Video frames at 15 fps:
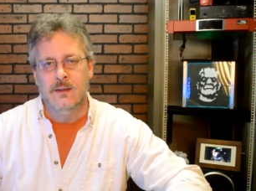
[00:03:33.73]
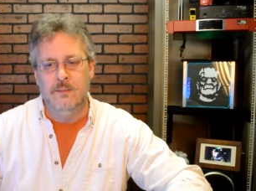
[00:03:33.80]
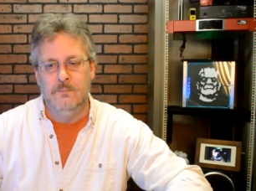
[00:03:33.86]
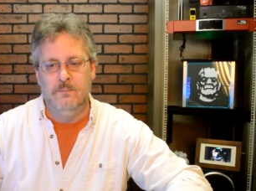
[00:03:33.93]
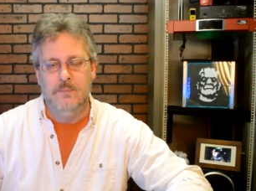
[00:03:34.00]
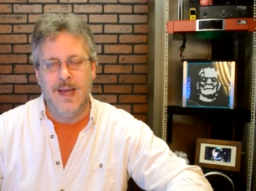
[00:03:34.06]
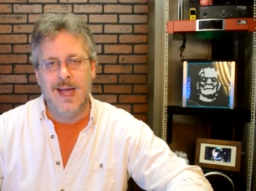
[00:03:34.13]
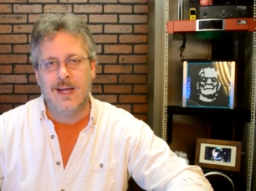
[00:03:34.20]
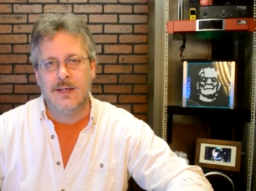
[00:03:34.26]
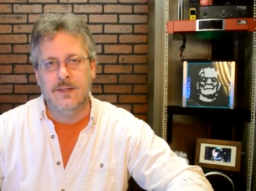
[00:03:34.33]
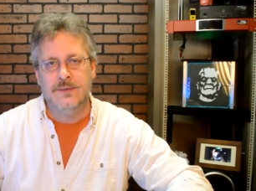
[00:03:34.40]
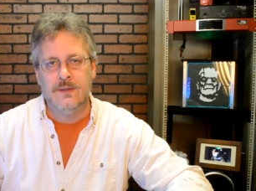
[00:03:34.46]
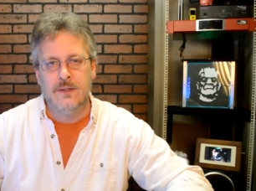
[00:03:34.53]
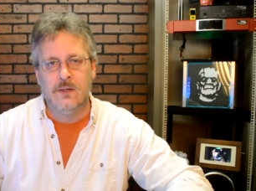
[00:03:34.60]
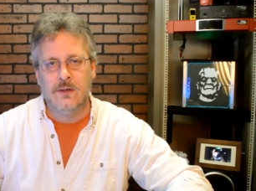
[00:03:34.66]
back
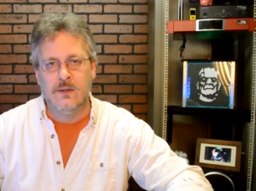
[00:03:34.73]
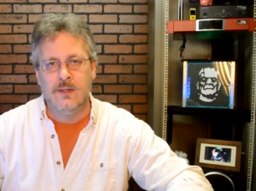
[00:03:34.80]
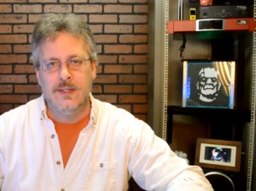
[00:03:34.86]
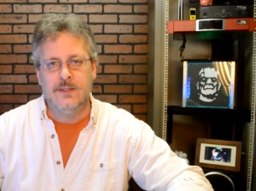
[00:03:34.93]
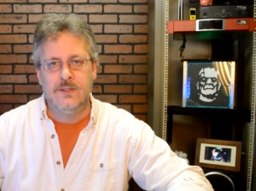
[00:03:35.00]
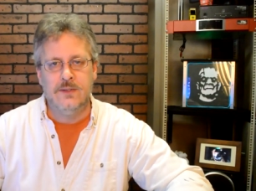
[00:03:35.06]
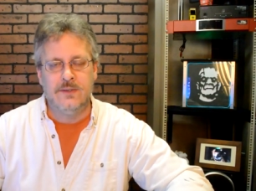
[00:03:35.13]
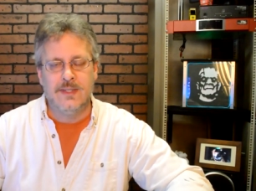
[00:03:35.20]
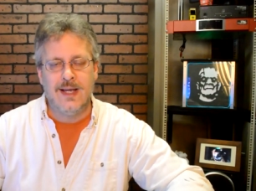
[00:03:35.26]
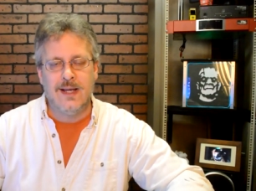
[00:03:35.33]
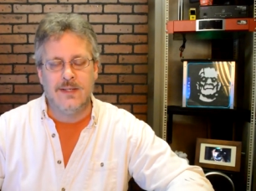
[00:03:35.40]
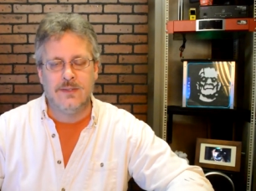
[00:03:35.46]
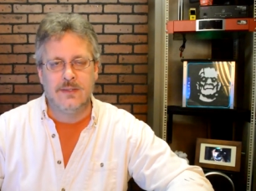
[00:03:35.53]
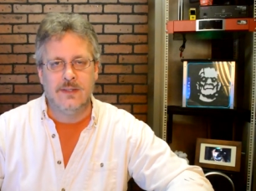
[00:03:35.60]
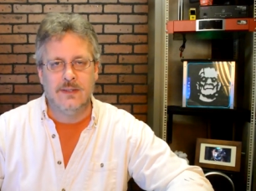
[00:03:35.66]
in the early
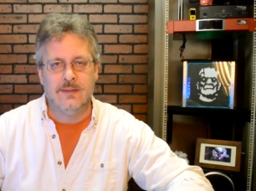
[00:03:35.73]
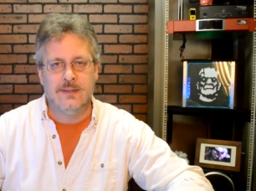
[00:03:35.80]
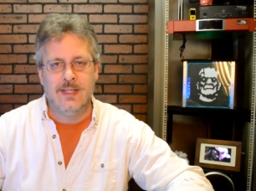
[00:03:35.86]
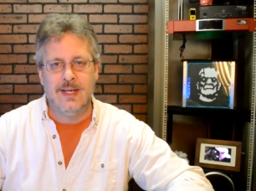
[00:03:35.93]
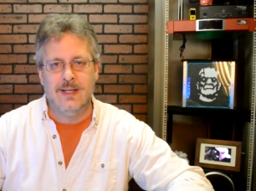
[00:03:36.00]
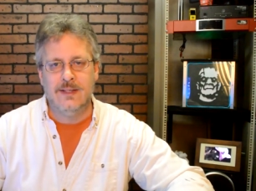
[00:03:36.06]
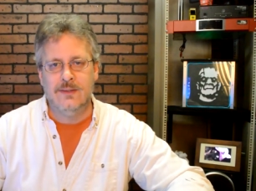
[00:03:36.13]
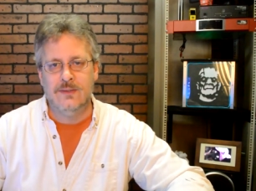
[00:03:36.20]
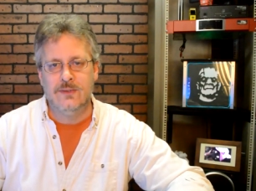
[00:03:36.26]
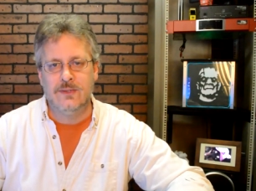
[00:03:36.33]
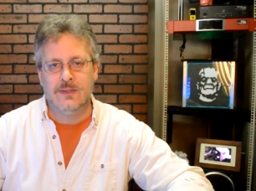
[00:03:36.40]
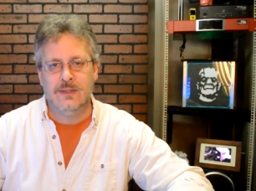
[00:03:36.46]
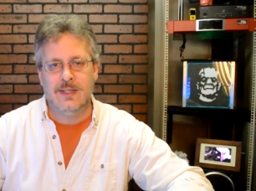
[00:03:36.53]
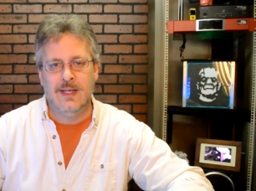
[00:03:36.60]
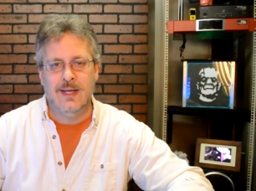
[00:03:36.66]

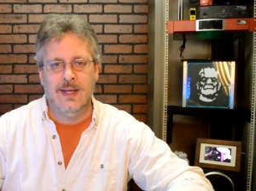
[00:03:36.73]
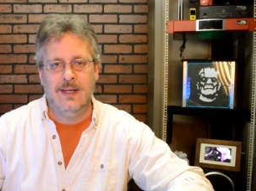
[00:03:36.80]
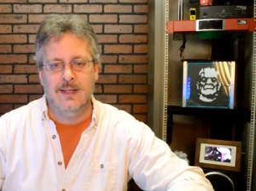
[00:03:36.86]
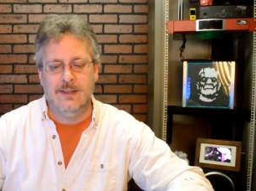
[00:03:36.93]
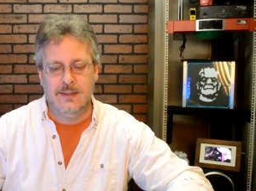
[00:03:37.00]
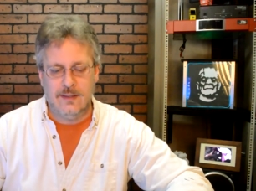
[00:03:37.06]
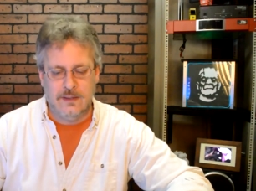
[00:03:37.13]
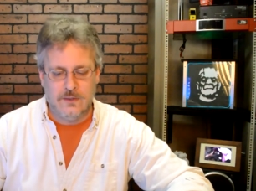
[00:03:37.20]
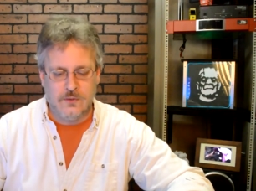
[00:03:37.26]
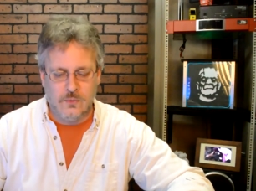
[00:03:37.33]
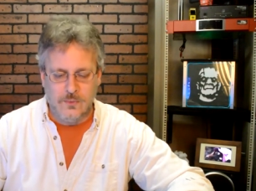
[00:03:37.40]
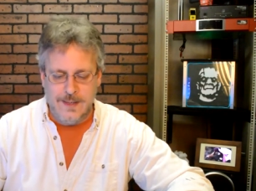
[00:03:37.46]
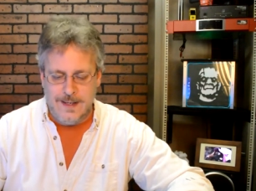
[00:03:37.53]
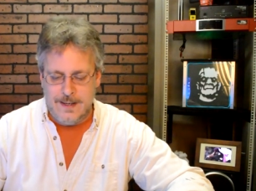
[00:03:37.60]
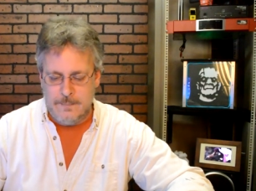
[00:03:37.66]
2010s a
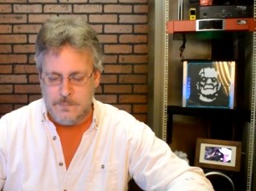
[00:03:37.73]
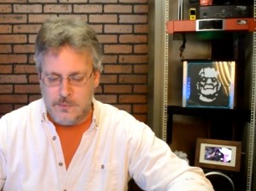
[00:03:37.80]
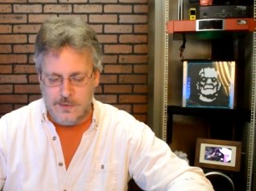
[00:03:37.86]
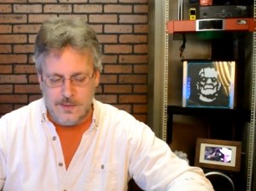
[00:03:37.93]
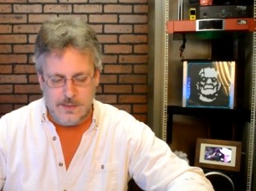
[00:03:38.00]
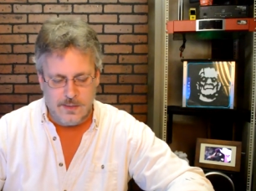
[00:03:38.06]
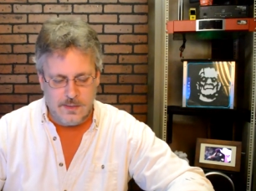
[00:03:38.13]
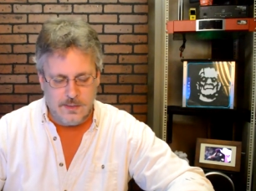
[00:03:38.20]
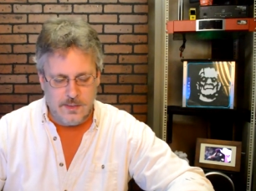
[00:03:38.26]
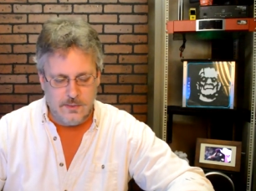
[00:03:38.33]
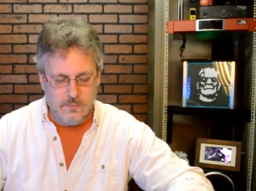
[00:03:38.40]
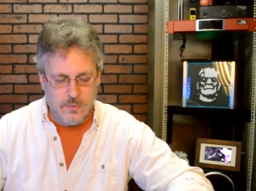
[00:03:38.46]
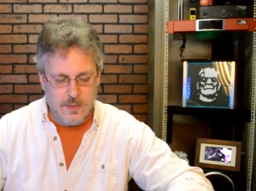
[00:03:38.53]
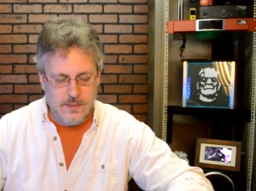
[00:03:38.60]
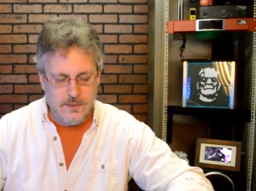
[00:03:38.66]
3d printer
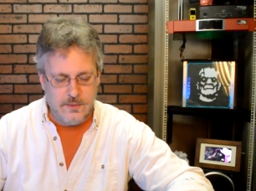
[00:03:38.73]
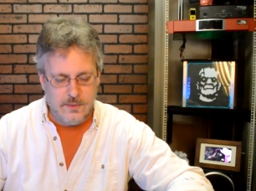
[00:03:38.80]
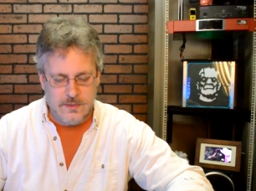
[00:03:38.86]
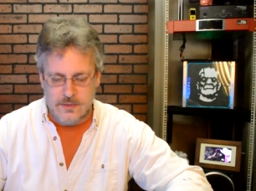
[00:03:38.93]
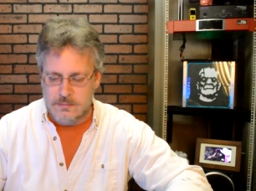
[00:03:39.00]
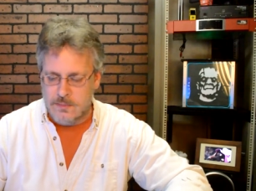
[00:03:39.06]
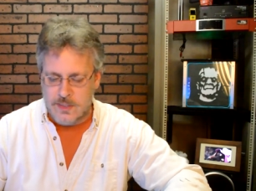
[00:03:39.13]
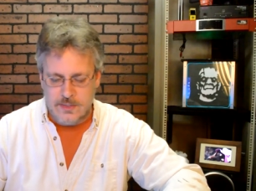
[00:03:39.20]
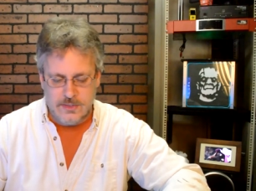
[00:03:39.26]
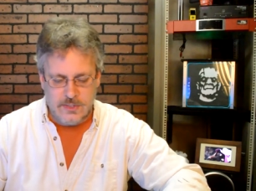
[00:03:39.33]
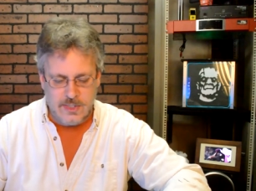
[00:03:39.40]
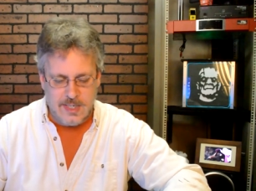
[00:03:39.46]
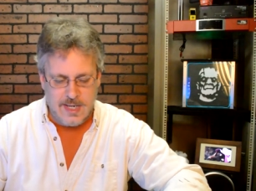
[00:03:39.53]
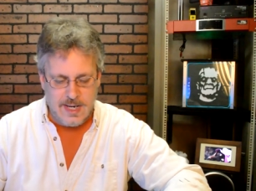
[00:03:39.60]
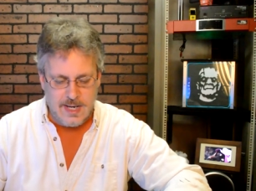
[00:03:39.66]
could run you as
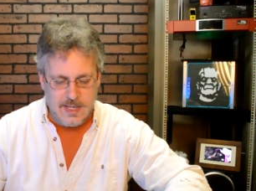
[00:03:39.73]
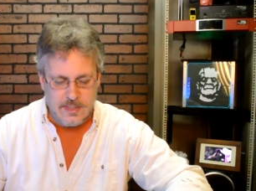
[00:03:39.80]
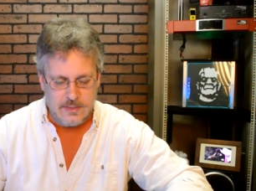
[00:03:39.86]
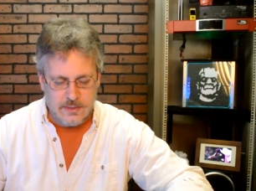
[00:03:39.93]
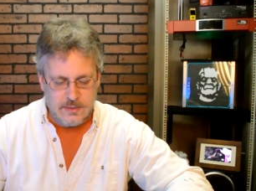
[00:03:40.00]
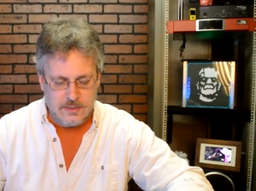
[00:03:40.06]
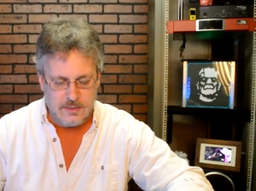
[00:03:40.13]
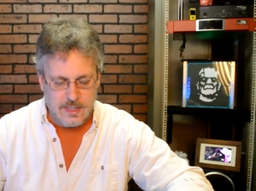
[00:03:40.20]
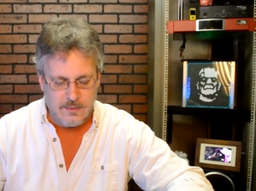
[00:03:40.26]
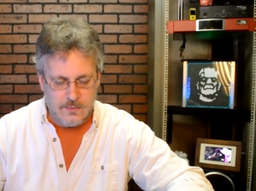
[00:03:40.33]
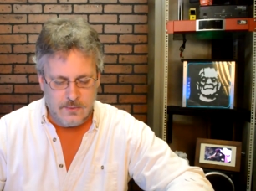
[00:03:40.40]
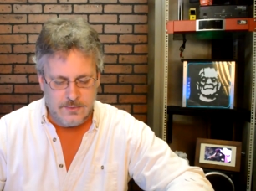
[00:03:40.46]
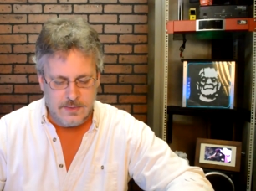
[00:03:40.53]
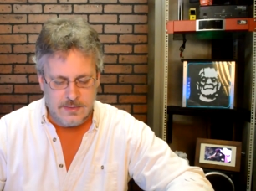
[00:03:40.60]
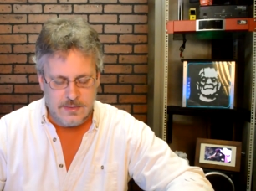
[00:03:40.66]
much as i
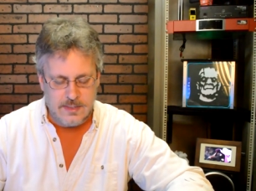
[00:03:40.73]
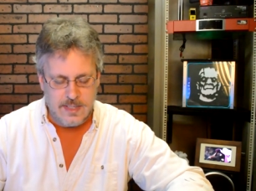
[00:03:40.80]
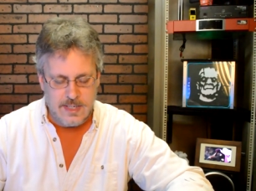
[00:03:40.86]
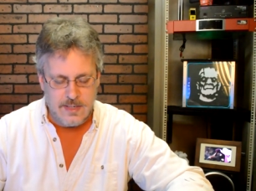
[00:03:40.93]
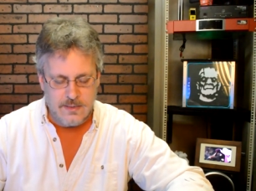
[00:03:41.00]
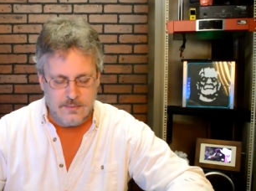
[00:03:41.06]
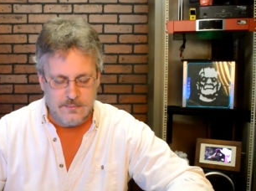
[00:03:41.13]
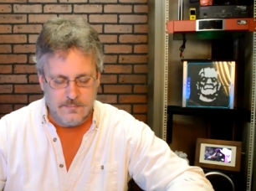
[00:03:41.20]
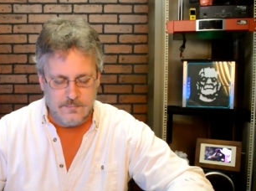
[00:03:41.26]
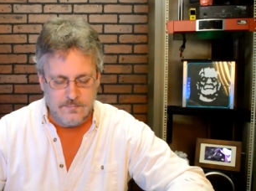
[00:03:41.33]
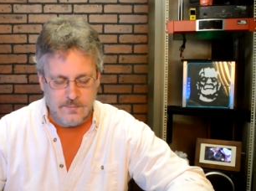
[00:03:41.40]
wrote this down